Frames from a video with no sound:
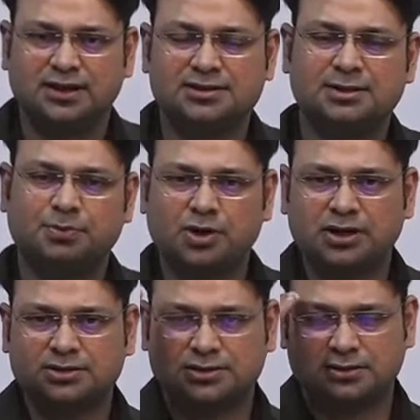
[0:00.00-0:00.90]
is the
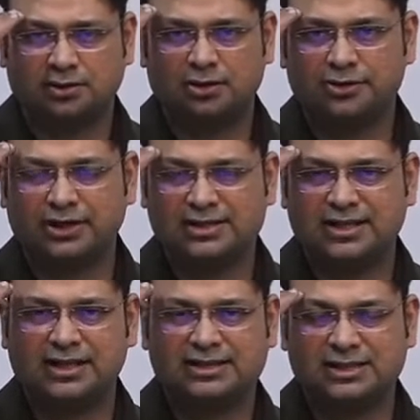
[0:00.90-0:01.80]
product, or you can
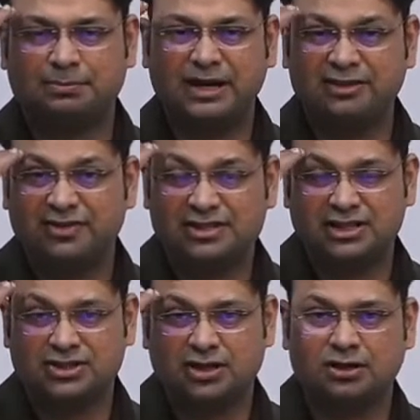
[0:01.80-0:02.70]
say it's a
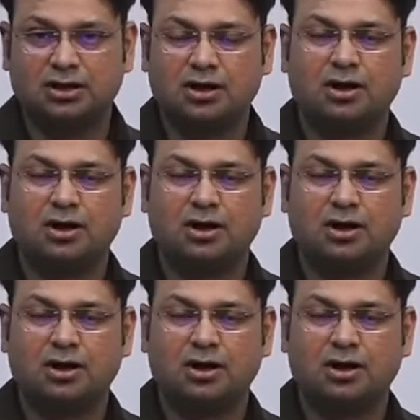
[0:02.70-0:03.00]
manifestation